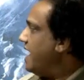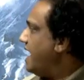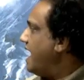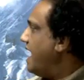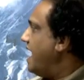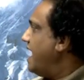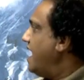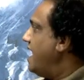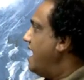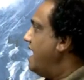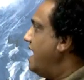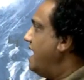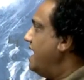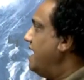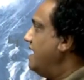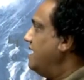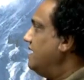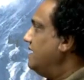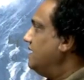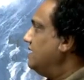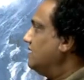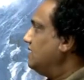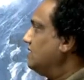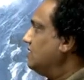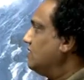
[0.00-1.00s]

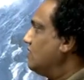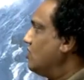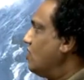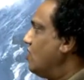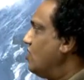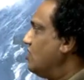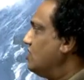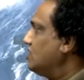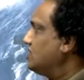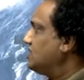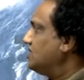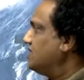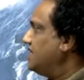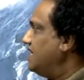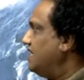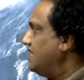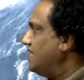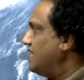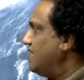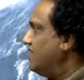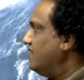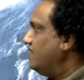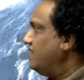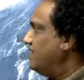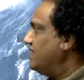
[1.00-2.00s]
And cos
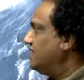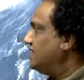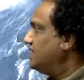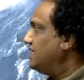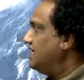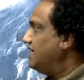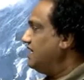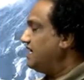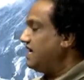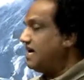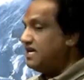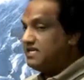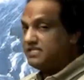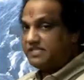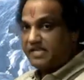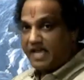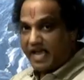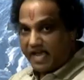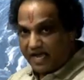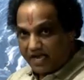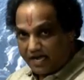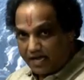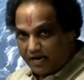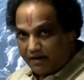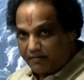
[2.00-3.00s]
theta, where theta is
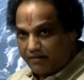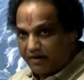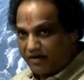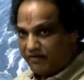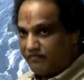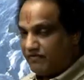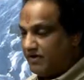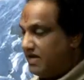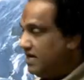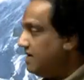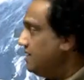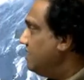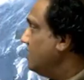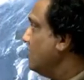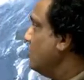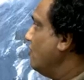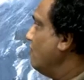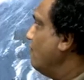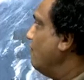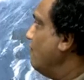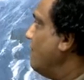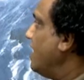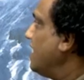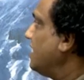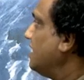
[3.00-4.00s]
angle between
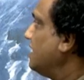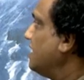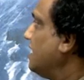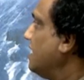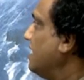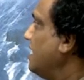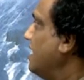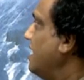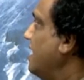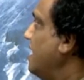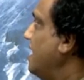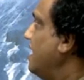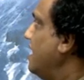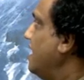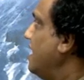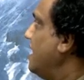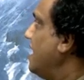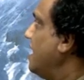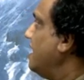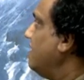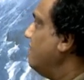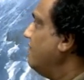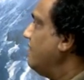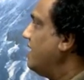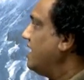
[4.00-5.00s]
vector A
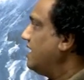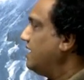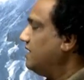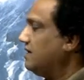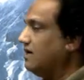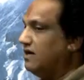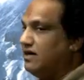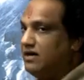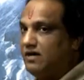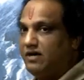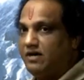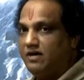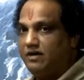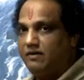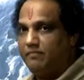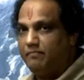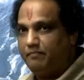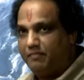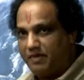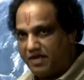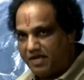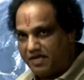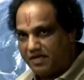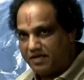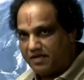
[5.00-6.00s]
and vector
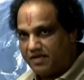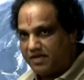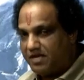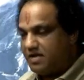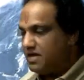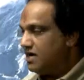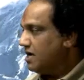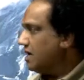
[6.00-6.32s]
B.